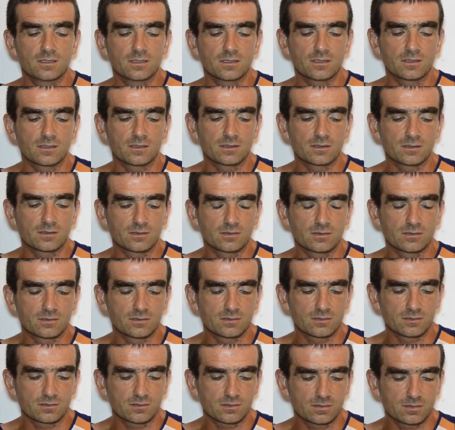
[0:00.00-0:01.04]

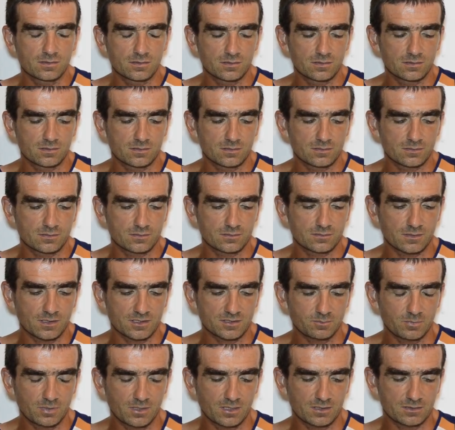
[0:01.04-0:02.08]

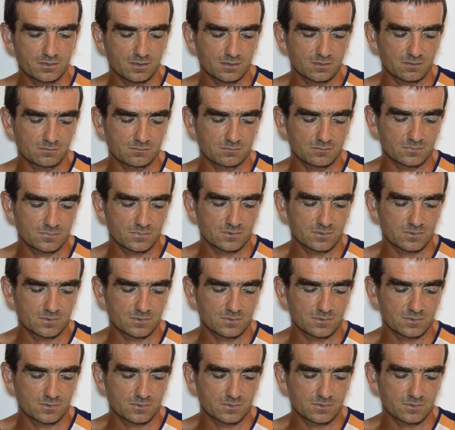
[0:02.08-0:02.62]
Ashprehanal,